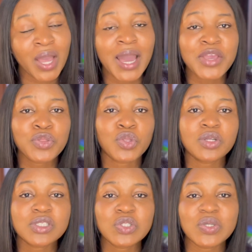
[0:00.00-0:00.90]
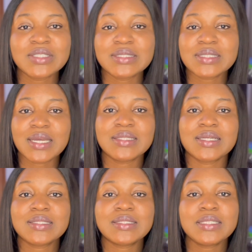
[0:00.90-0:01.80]
and you don't know the signs
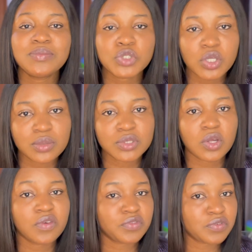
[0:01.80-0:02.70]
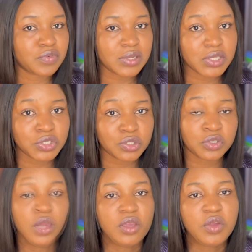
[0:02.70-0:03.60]
and symptoms of ovulation,
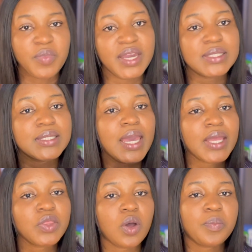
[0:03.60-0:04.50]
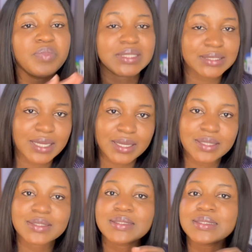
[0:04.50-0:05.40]
you might end up
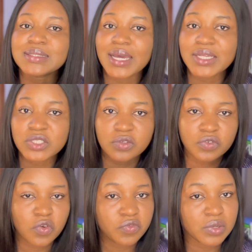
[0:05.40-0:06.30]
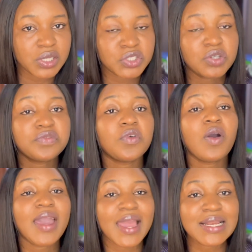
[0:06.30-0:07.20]
mistaking the signs of ovulation for
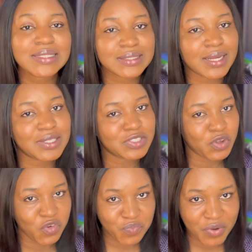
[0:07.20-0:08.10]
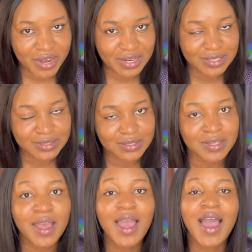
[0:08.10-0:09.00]
early signs of pregnancy.
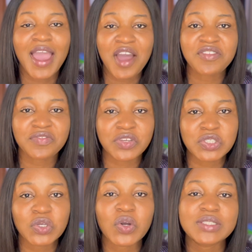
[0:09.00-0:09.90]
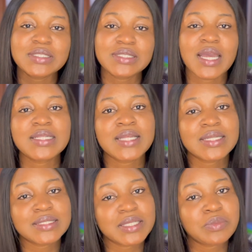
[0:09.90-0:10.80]
I have a video on the signs
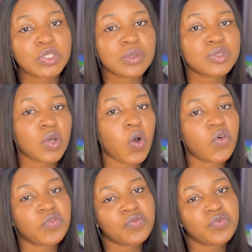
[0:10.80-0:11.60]
and symptoms of